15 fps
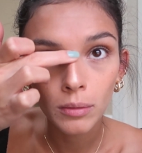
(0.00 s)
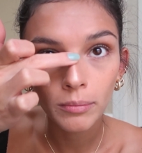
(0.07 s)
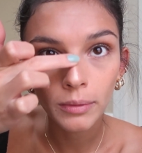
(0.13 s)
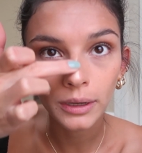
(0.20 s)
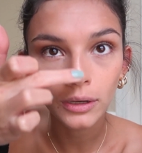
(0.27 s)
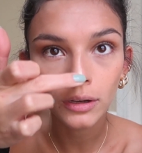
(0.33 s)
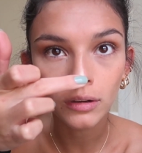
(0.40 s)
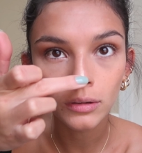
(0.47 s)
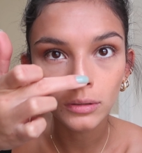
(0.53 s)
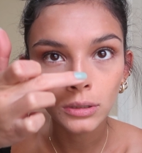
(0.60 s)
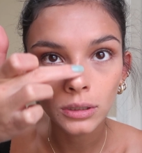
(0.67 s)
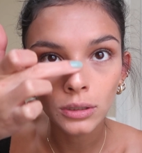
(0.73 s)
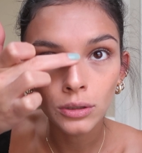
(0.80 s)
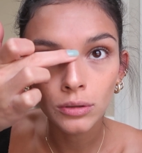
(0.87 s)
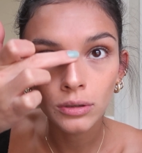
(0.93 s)
my nose,
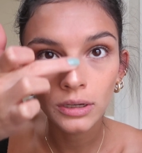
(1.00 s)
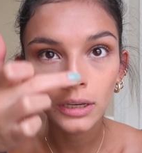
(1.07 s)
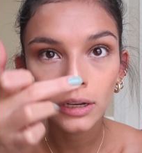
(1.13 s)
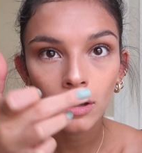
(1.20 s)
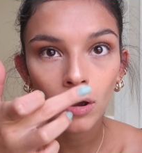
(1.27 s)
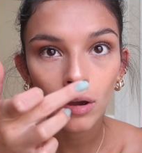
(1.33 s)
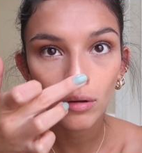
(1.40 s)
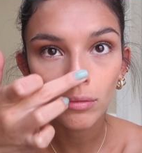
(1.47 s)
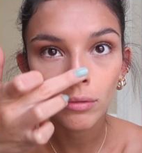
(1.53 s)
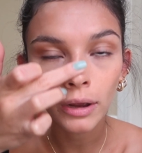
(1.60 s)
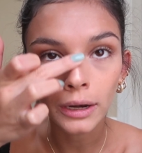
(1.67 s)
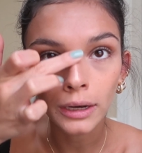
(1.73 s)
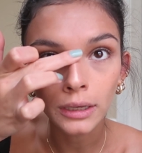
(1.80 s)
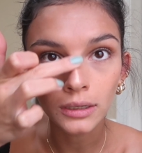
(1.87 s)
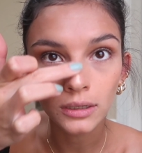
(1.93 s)
and you can
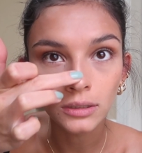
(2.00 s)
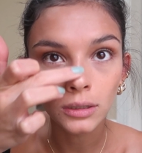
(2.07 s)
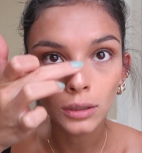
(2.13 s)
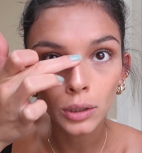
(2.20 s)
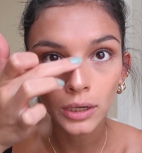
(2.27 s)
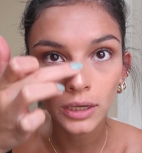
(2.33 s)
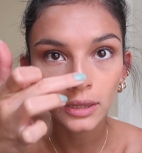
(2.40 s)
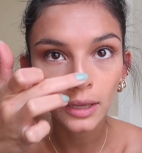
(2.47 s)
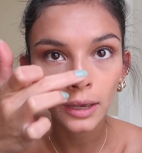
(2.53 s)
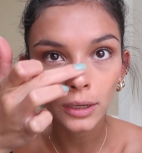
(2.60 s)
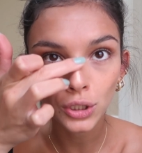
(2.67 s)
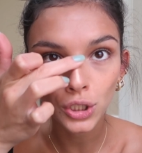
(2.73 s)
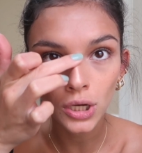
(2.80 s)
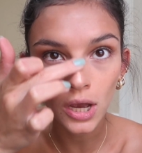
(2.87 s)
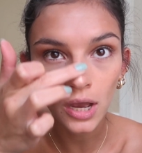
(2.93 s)
already look at
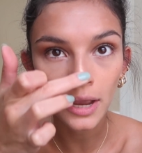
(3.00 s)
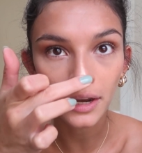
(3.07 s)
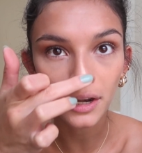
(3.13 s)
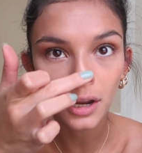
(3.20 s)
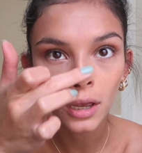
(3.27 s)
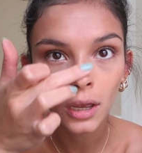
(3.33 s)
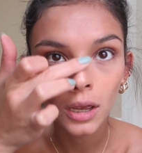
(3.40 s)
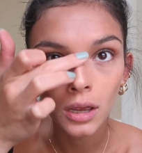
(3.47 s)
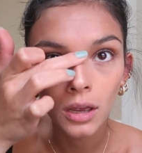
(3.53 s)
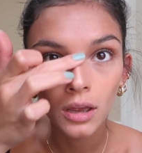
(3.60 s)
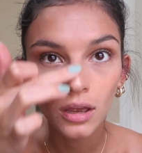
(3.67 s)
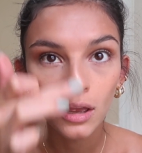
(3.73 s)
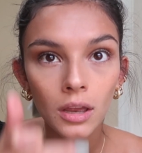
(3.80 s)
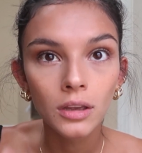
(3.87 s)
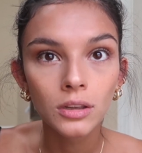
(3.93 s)
that shine.
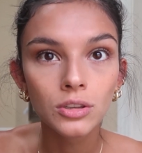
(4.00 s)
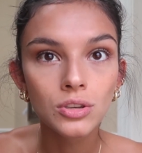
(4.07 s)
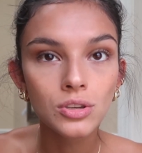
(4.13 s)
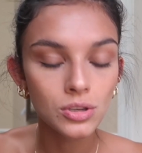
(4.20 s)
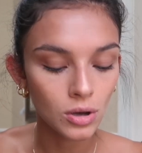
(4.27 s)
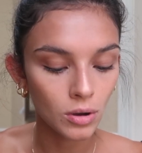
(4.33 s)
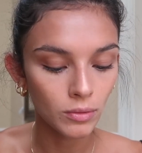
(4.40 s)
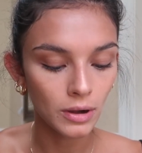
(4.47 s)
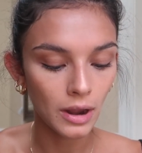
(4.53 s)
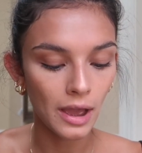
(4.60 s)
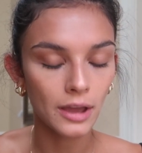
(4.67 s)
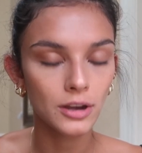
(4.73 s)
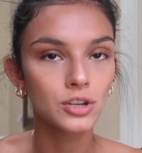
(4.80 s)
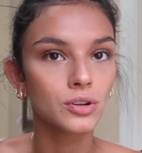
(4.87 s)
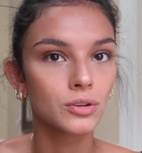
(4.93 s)
It's so
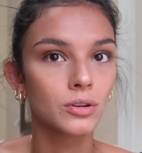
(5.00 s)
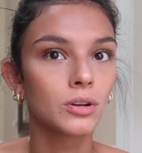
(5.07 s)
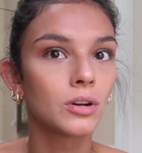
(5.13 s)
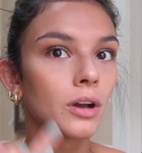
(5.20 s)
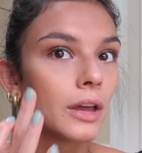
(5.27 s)
natural